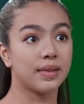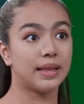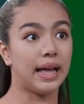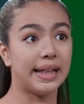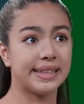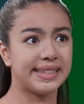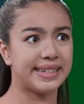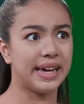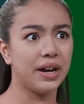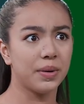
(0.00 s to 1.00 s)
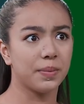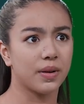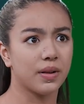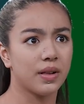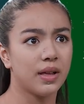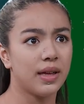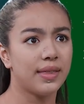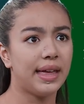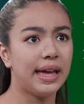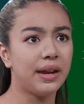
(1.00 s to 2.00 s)
That's terrible.
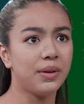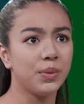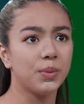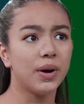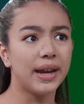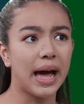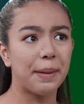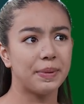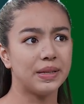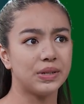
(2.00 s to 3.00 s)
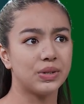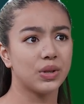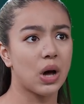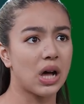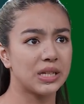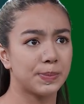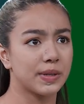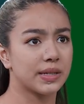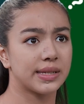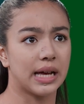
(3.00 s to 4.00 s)
Then what happens to the
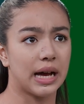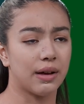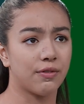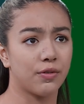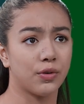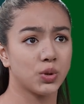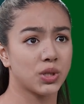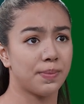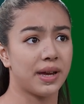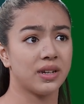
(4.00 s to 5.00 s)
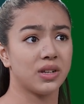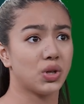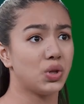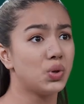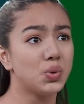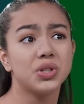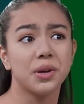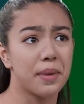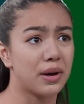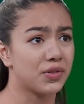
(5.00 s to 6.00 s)
hospital staff who spend a huge
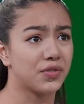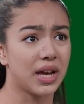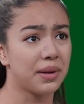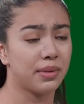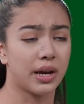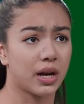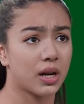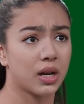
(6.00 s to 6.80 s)
amount of time there?